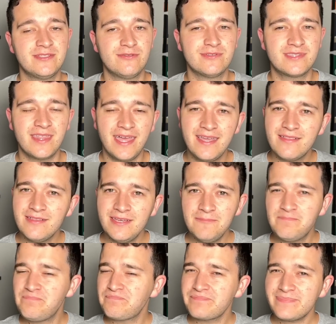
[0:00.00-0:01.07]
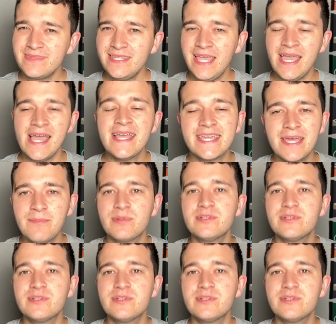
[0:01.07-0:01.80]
who's likely I can't